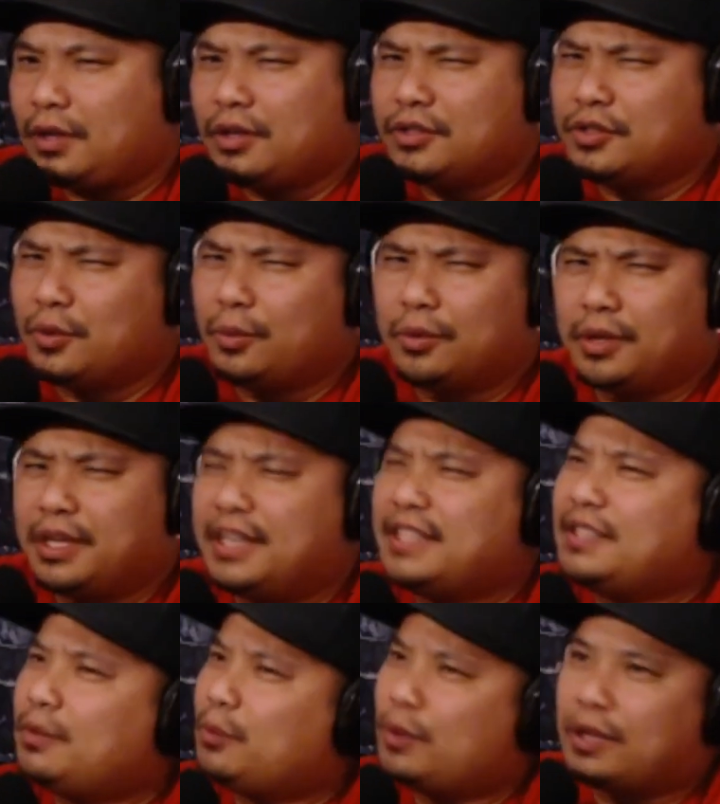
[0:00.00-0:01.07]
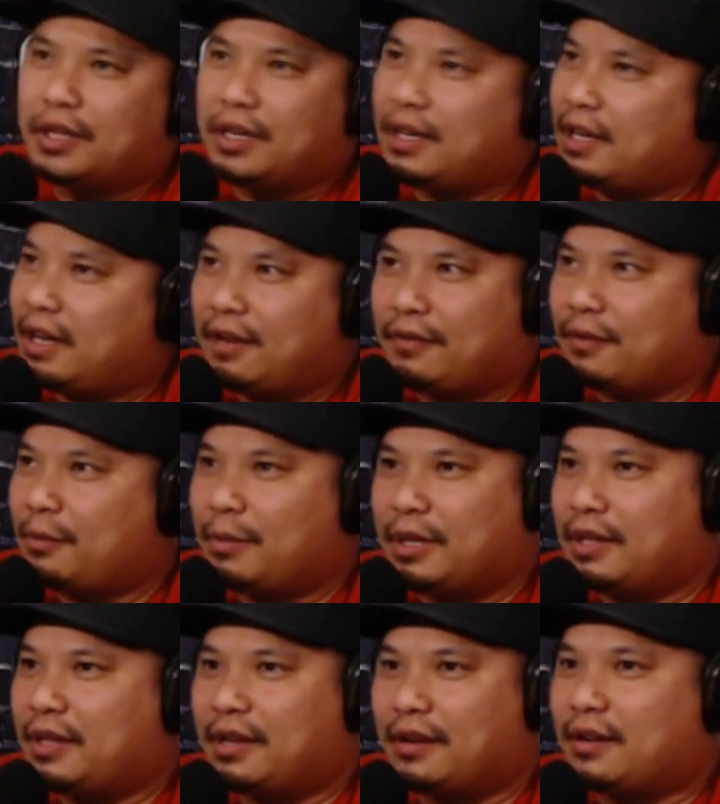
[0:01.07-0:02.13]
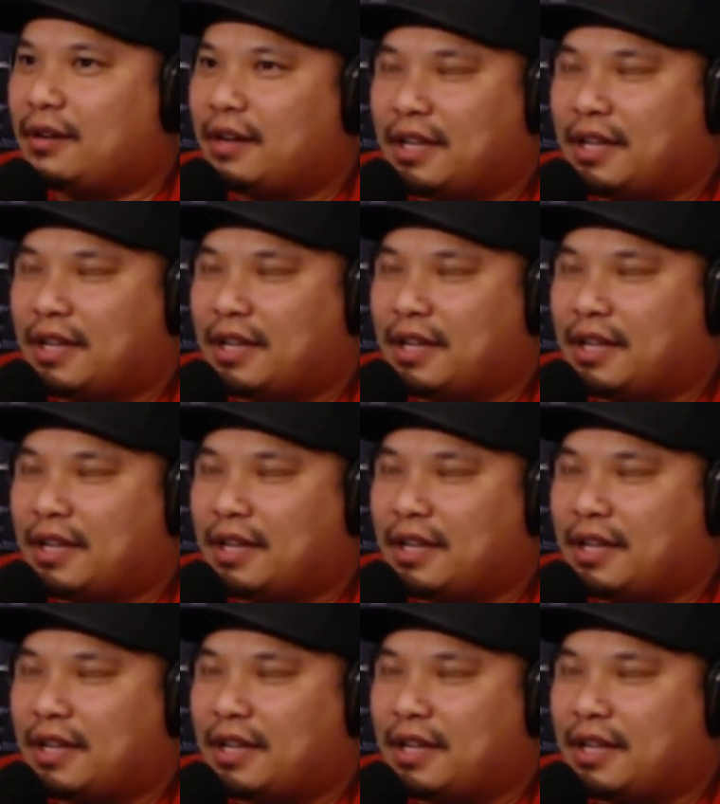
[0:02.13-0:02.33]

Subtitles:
So he would have never been there